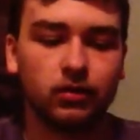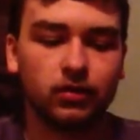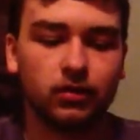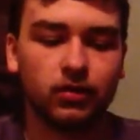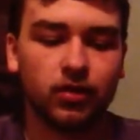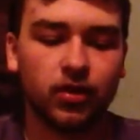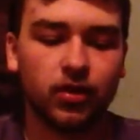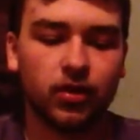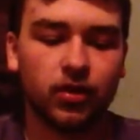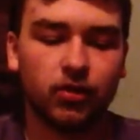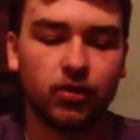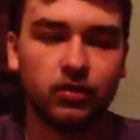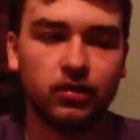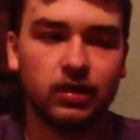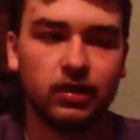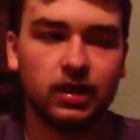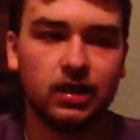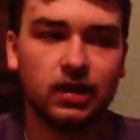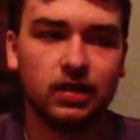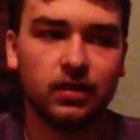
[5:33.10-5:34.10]

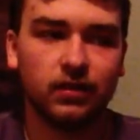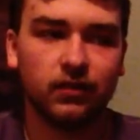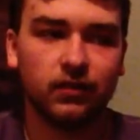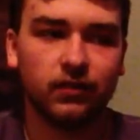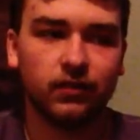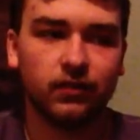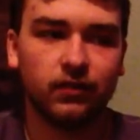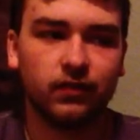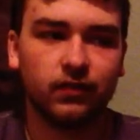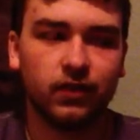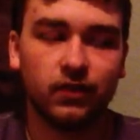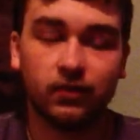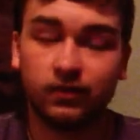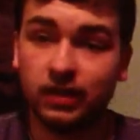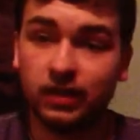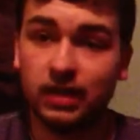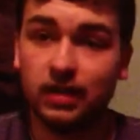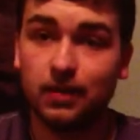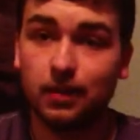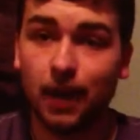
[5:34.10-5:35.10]
13 to
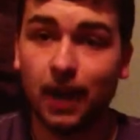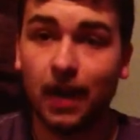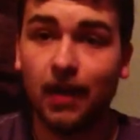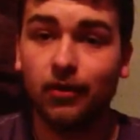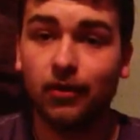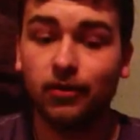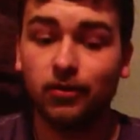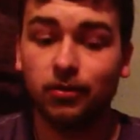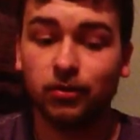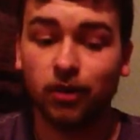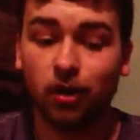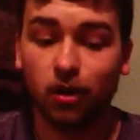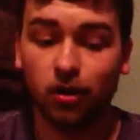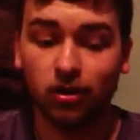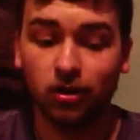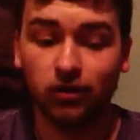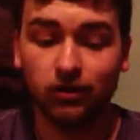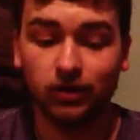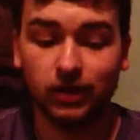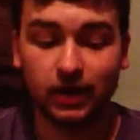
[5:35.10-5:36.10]
15 pounds with
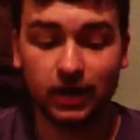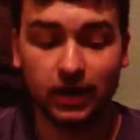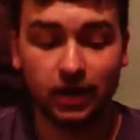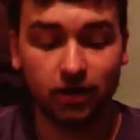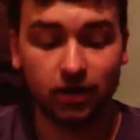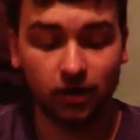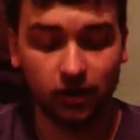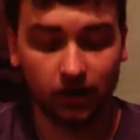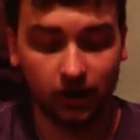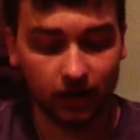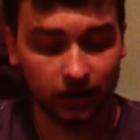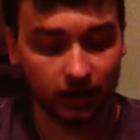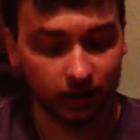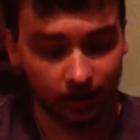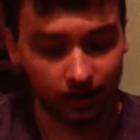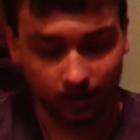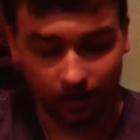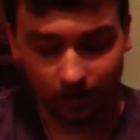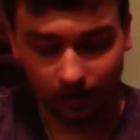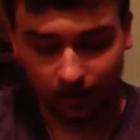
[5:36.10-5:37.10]
all of my gear on it.
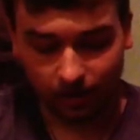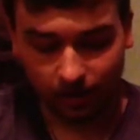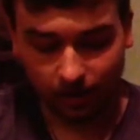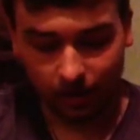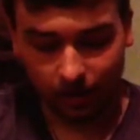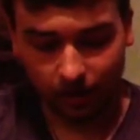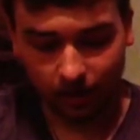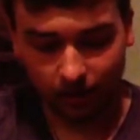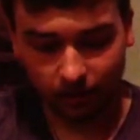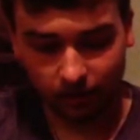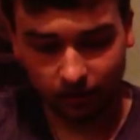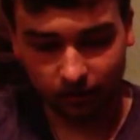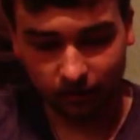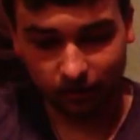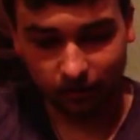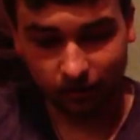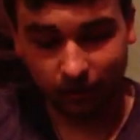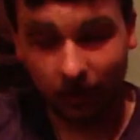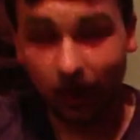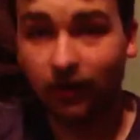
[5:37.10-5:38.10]
Looked
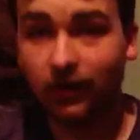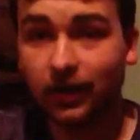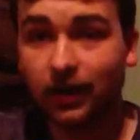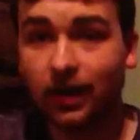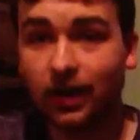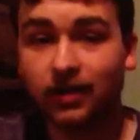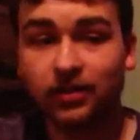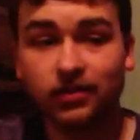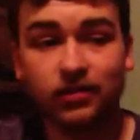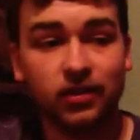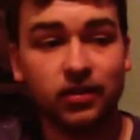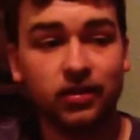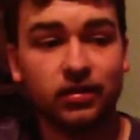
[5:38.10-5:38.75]
very nice, very